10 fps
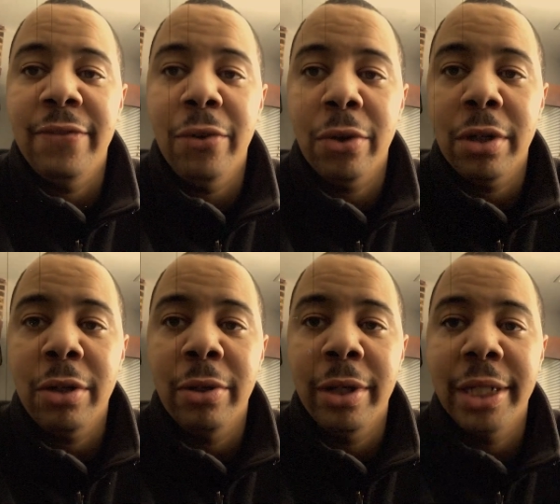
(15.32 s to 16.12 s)
4
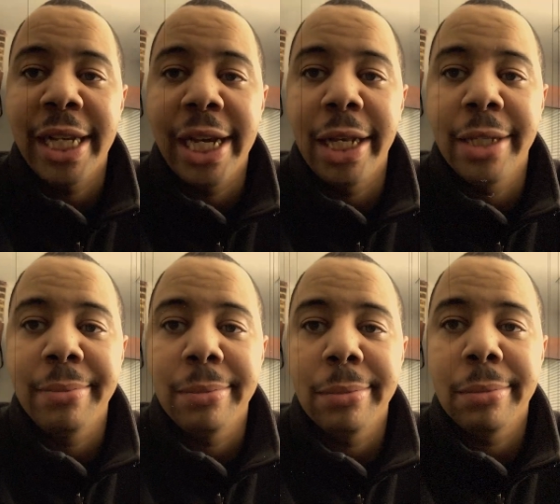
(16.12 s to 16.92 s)
on and
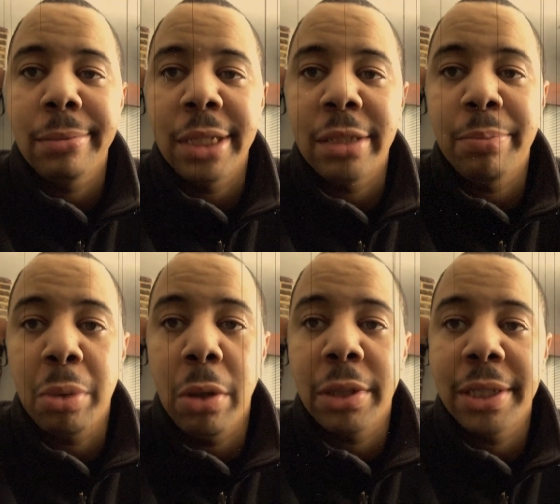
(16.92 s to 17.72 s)
it's
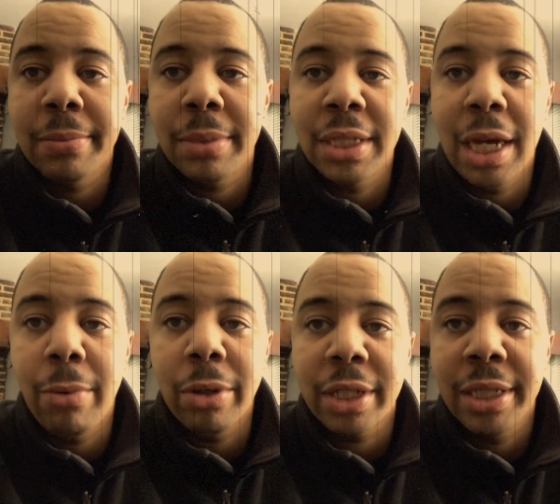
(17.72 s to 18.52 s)
broke. It's not
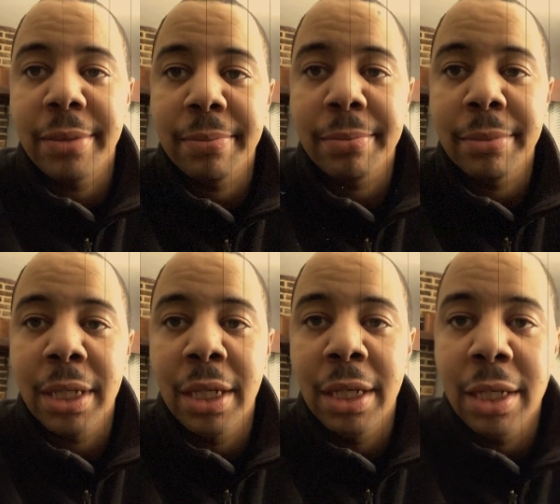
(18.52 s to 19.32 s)
working.
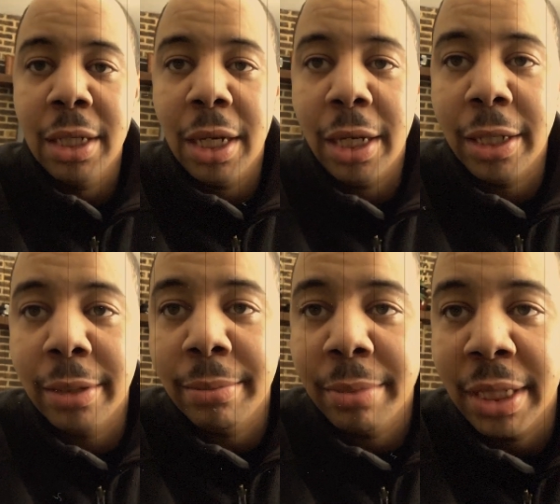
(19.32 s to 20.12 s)

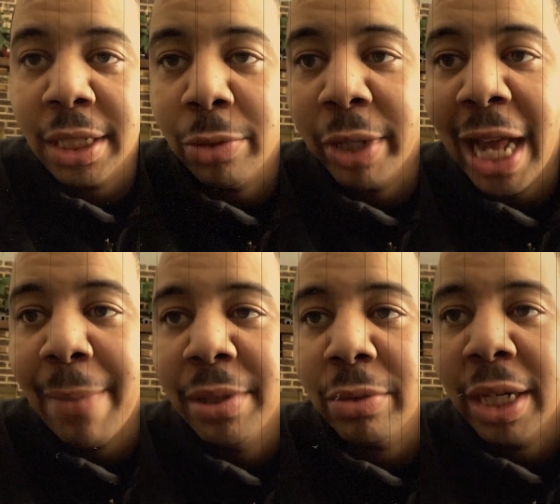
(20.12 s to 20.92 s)
Um, this is what happens